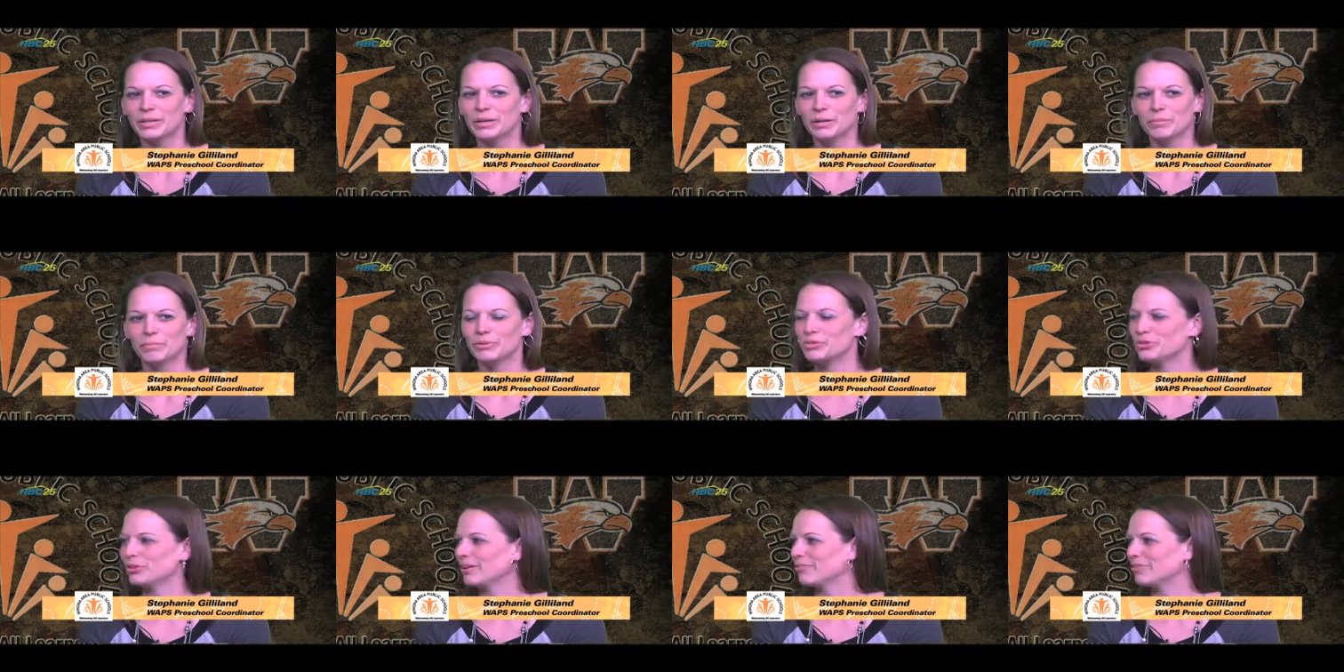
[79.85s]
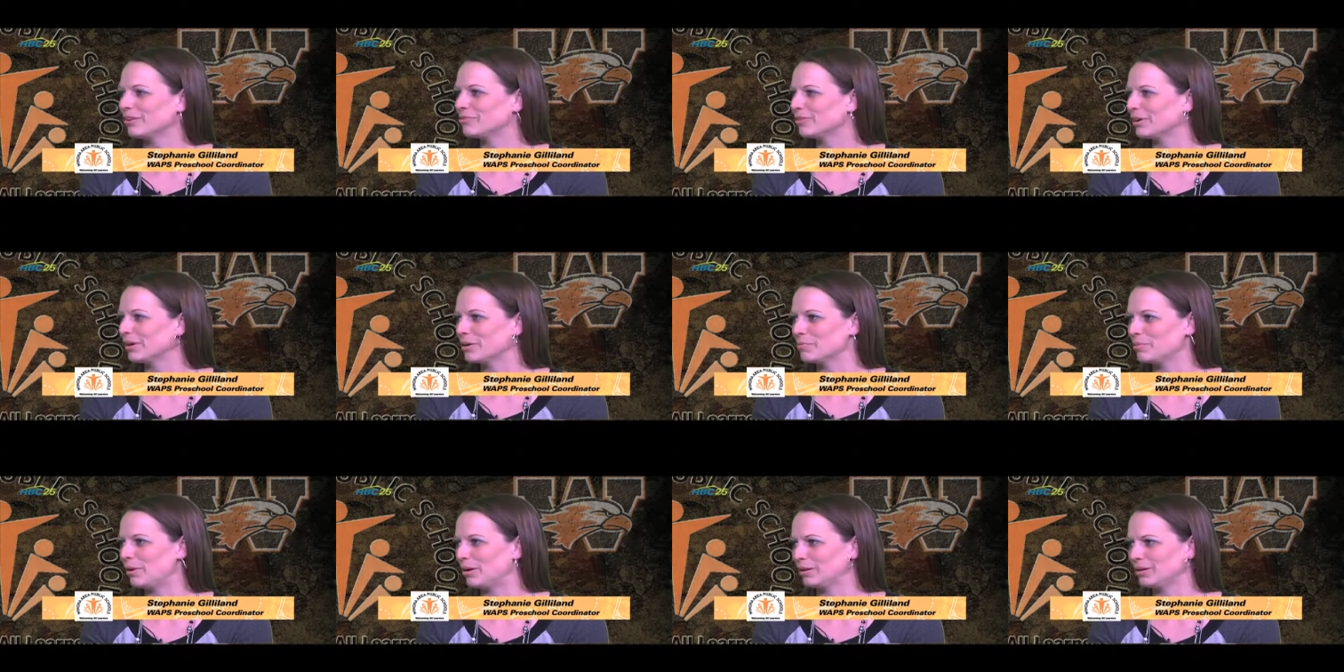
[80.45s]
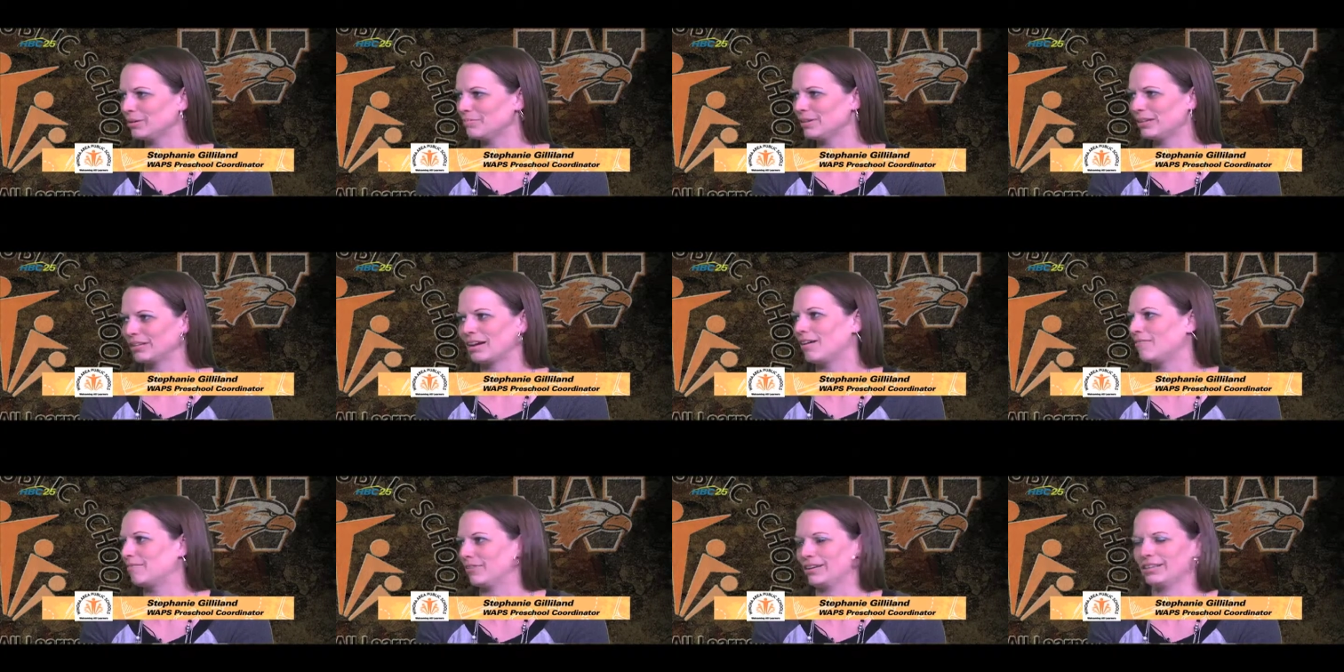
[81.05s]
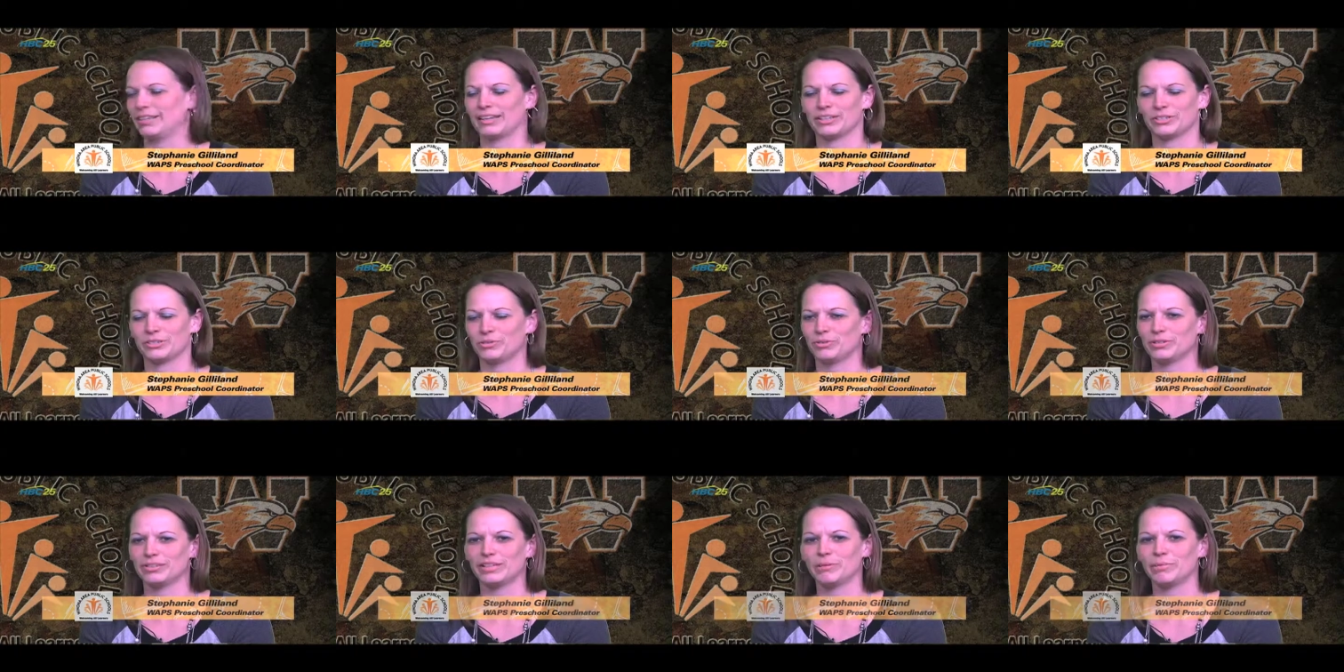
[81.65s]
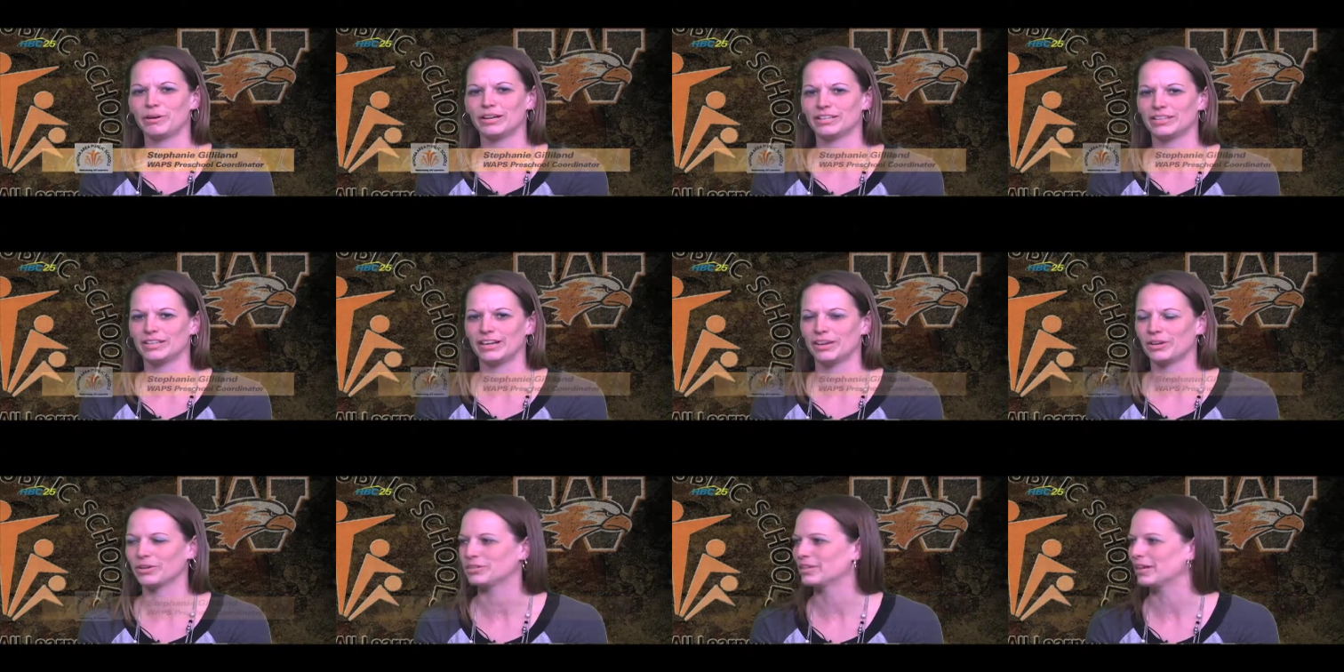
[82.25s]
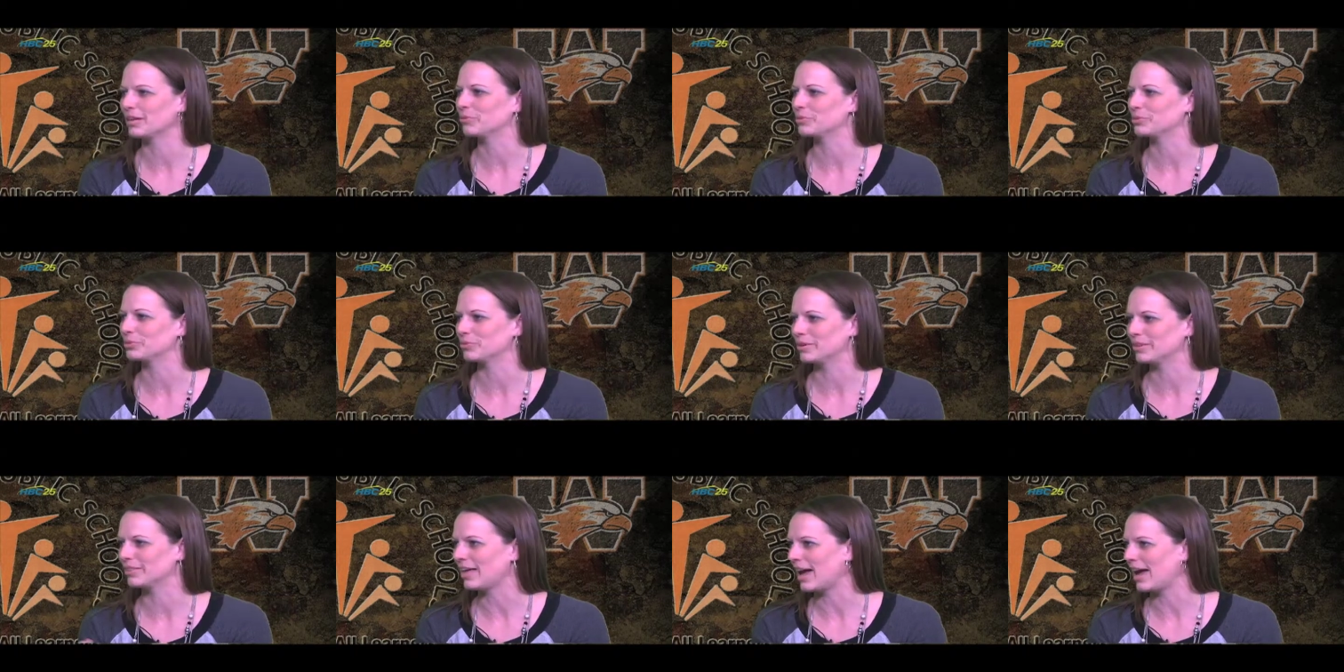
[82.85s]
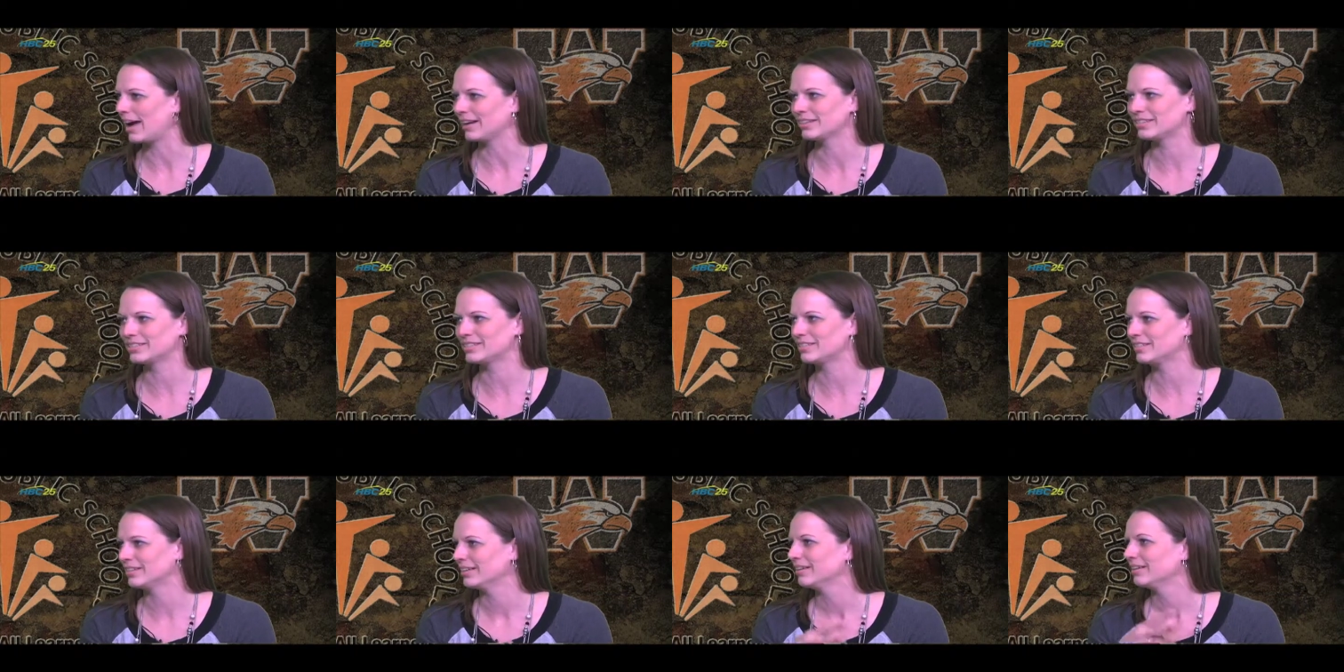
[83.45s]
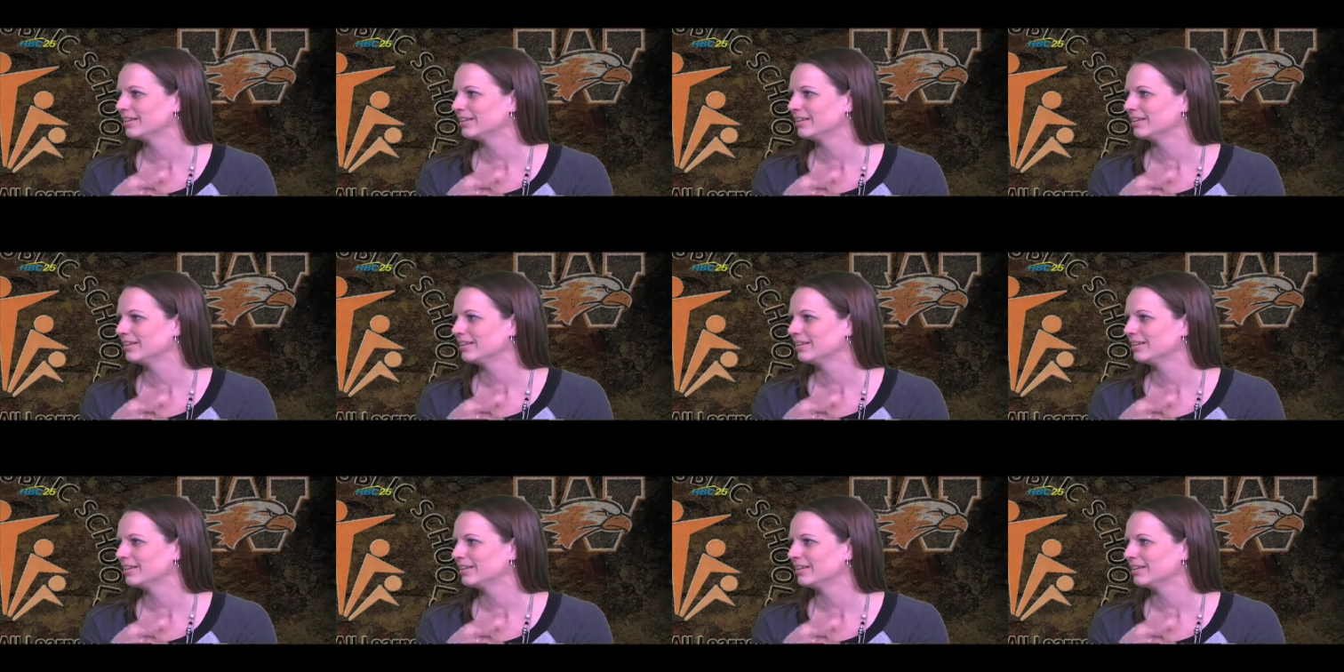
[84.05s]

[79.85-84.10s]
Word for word: Yeah. But you know, I felt very welcomed and comfort. Like as soon as I walked in, I could tell it was a relaxed